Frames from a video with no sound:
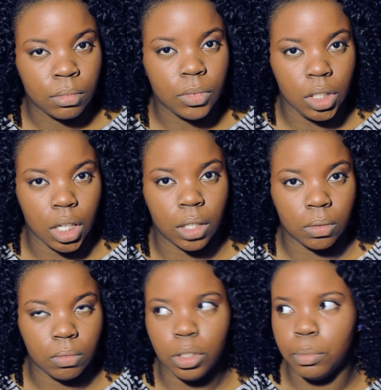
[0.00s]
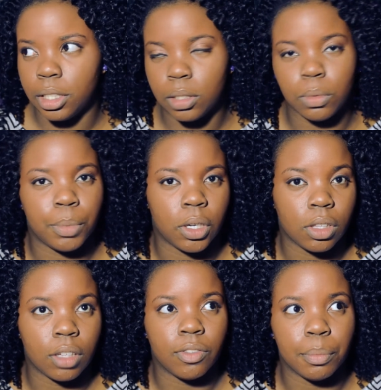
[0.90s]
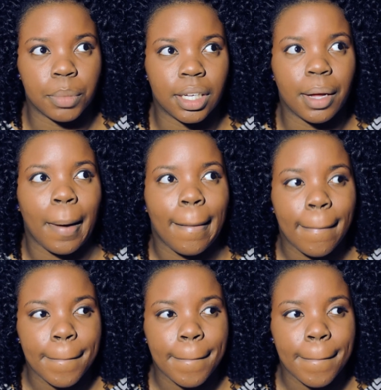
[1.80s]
you know, you messing with both of them, but